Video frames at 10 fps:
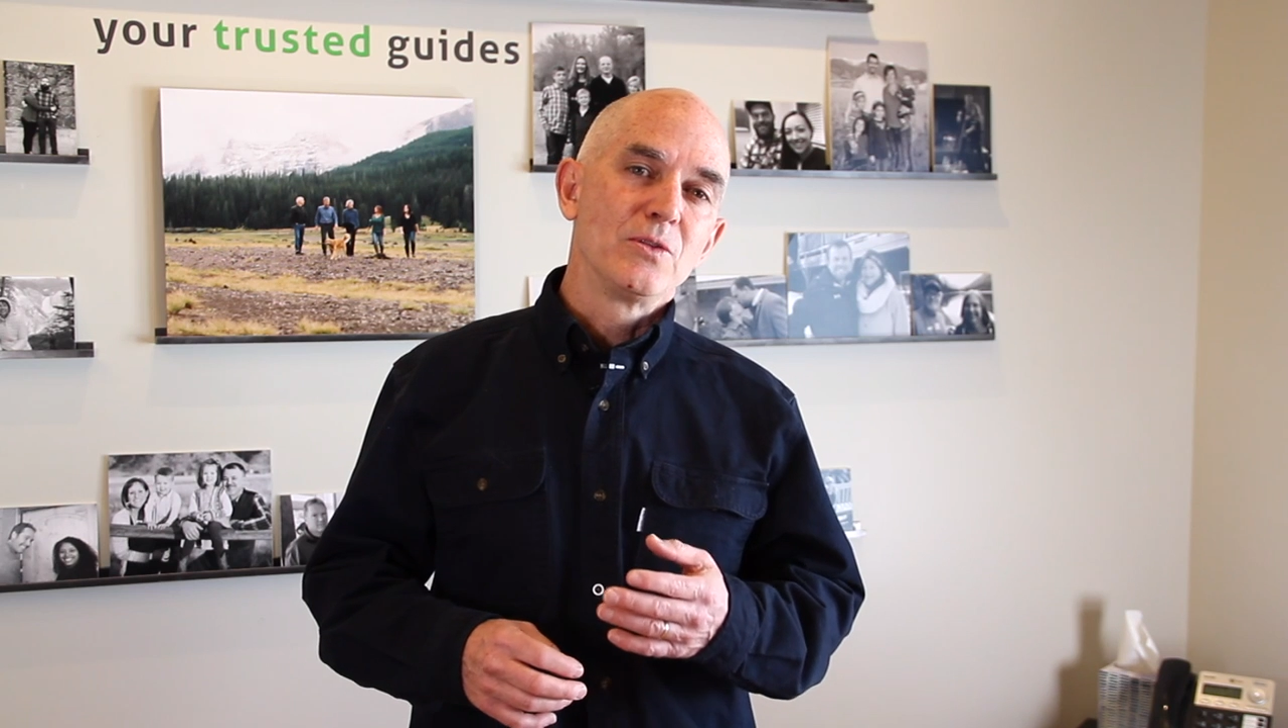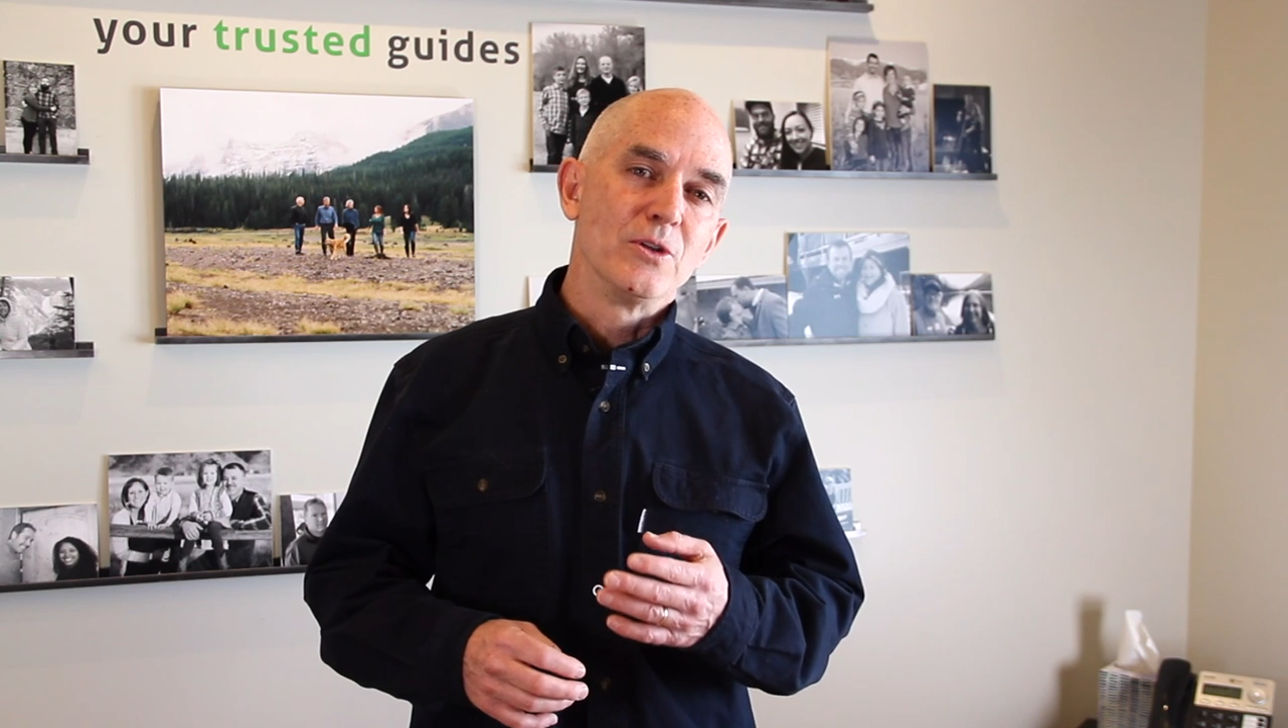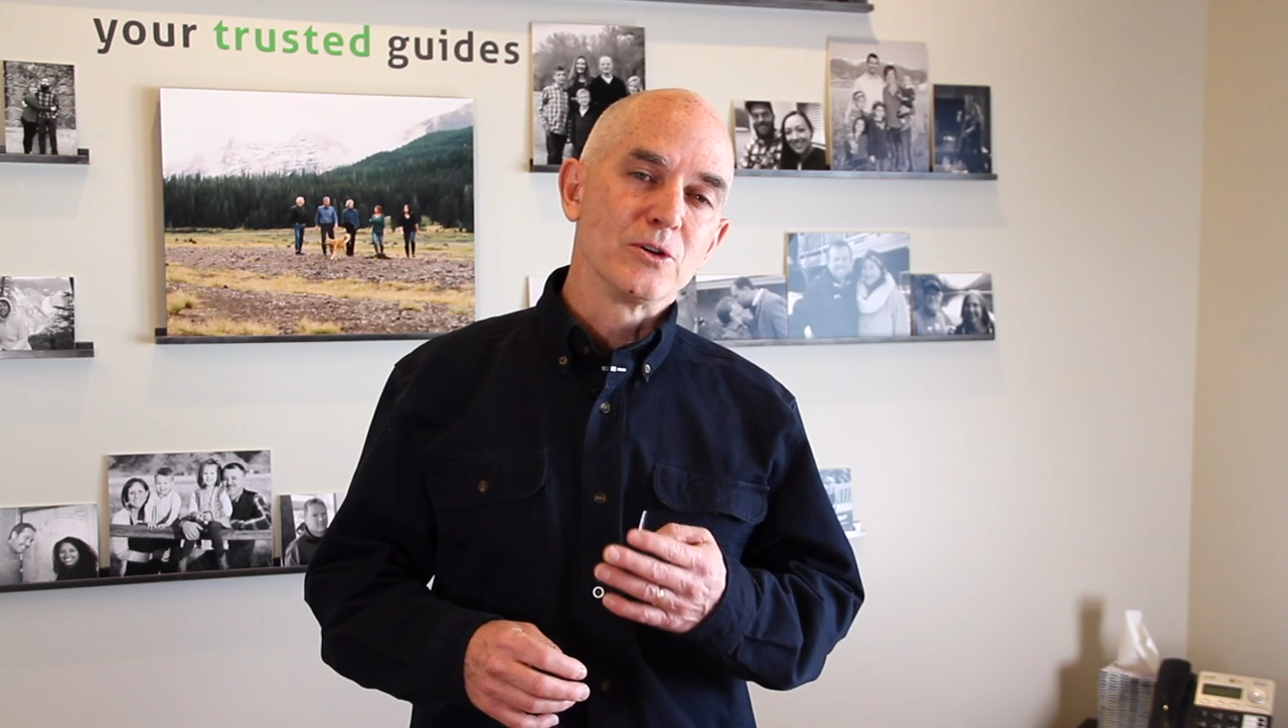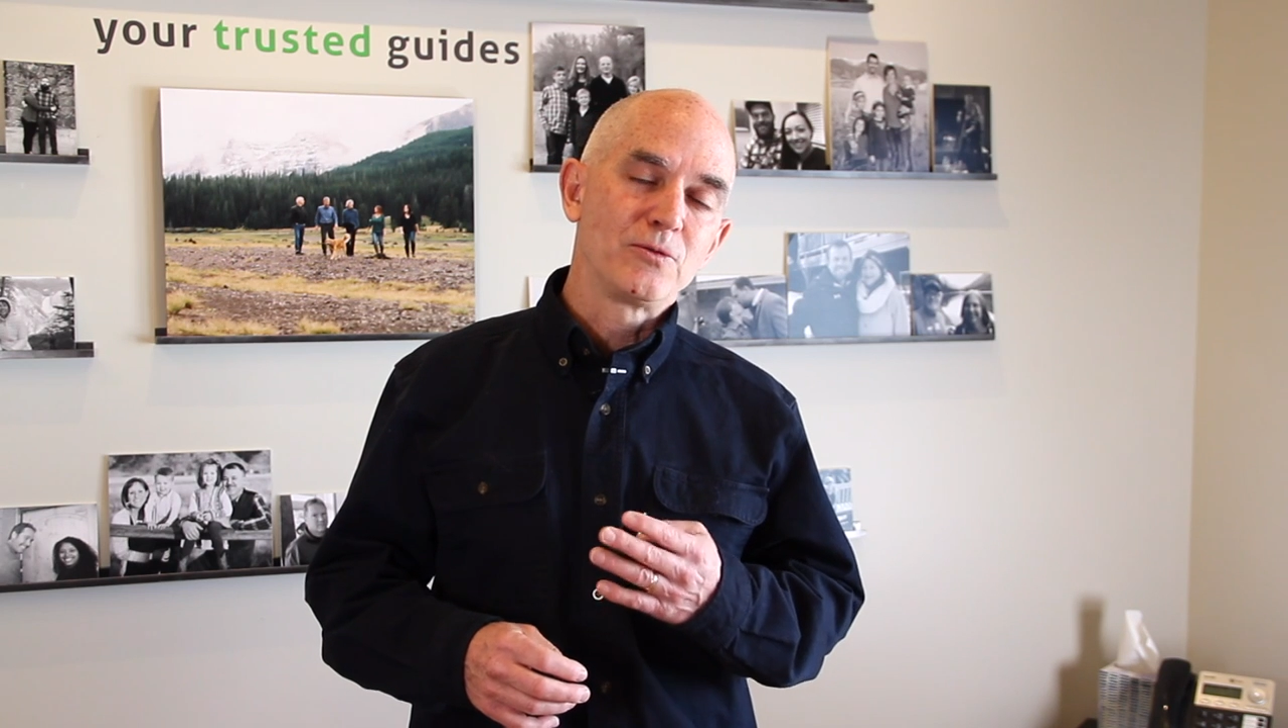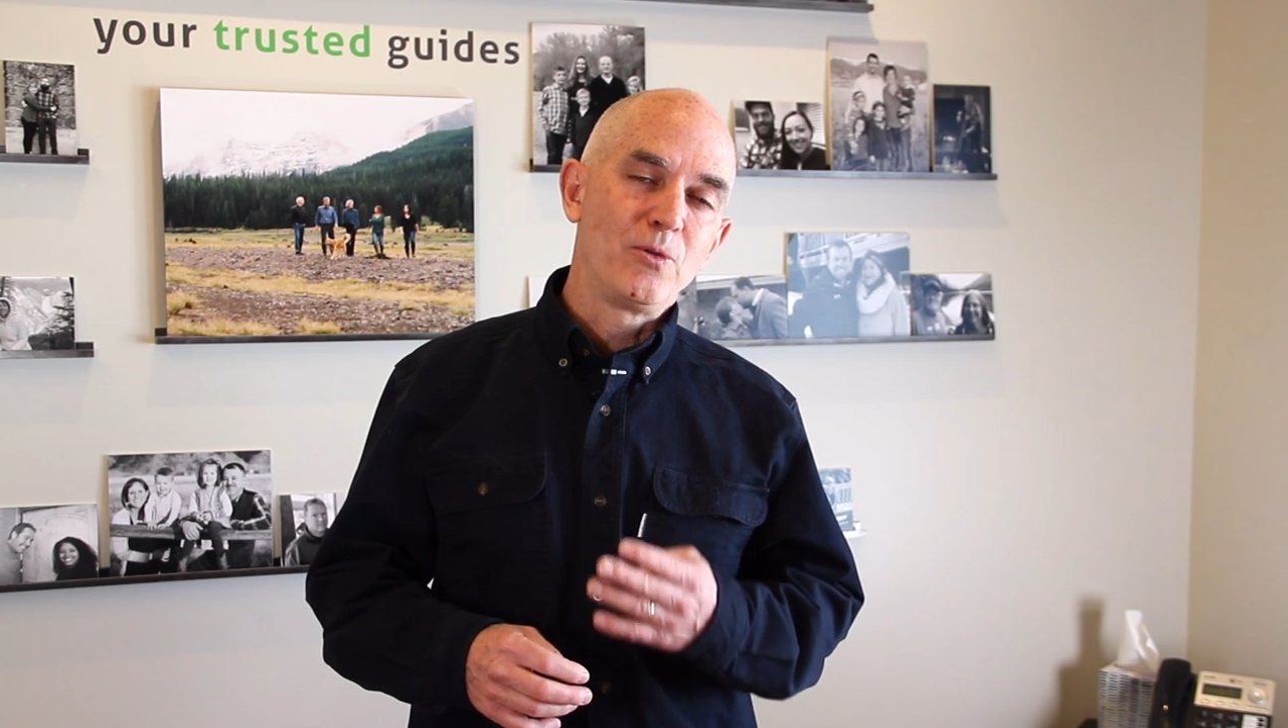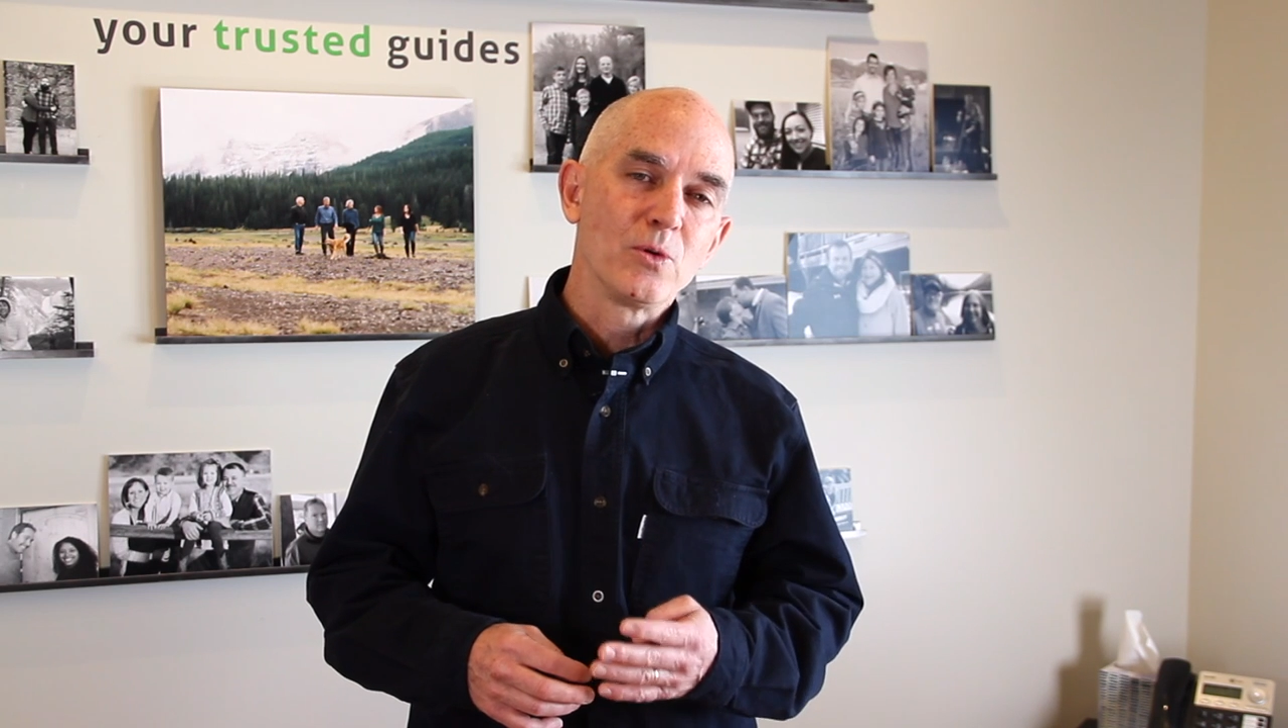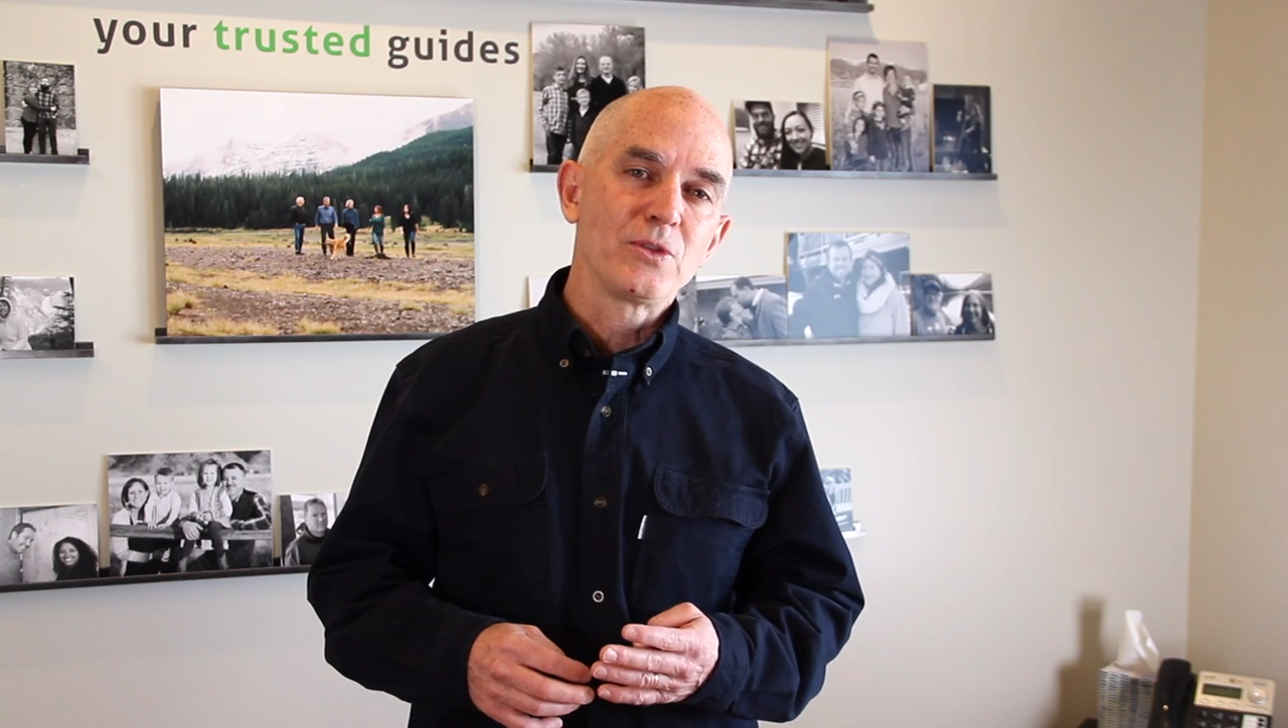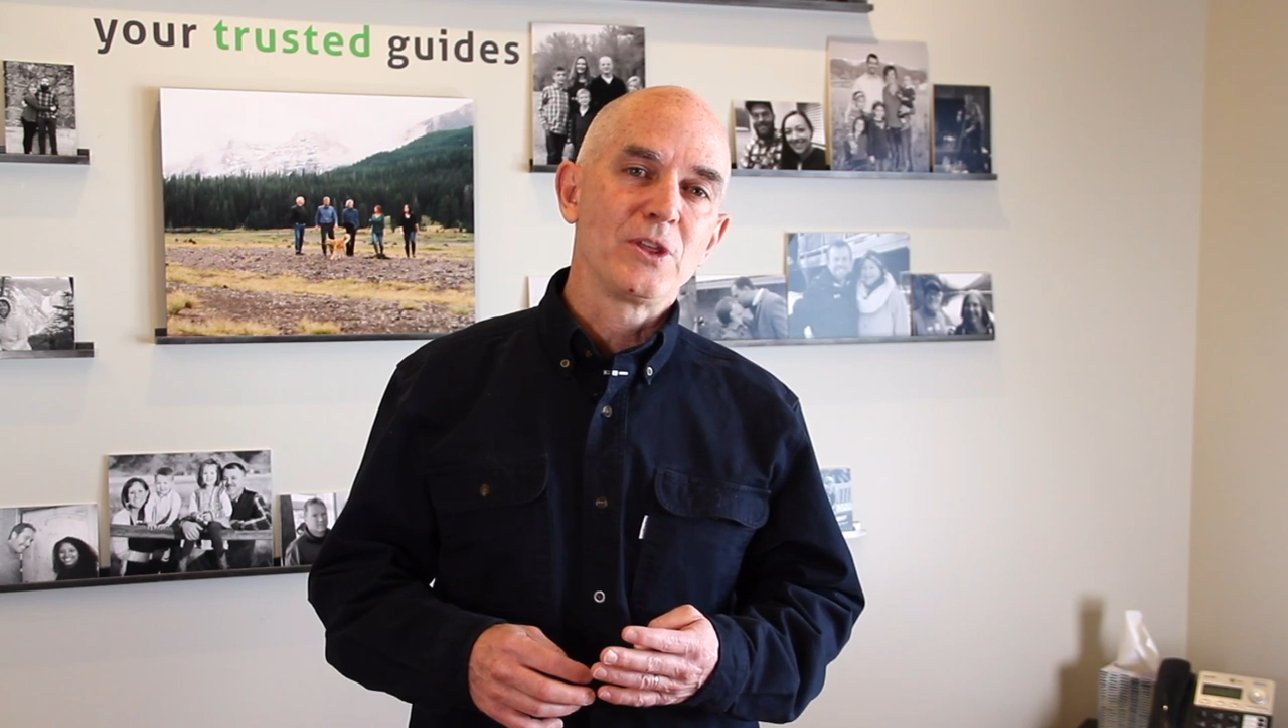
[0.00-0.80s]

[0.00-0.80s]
there's four